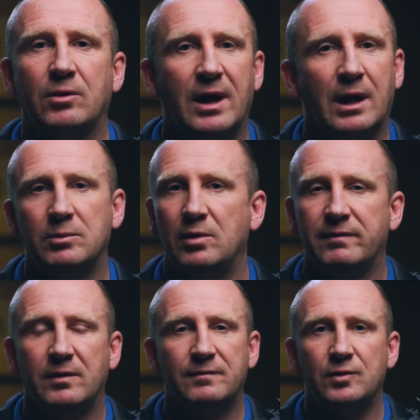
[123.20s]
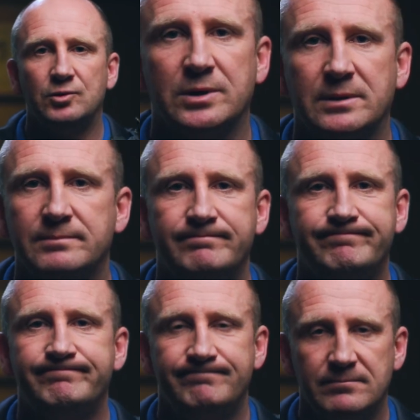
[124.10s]
going to help you for the future.
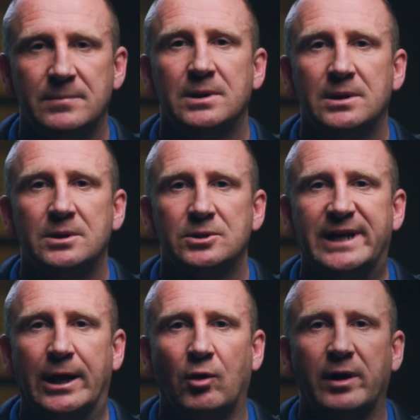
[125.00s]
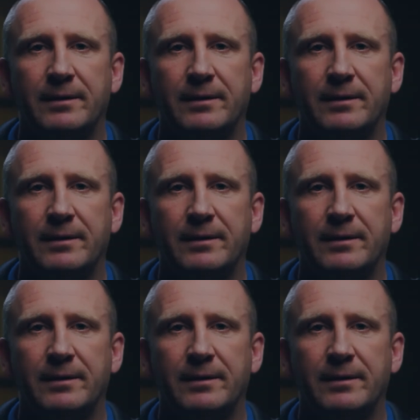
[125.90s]
Get on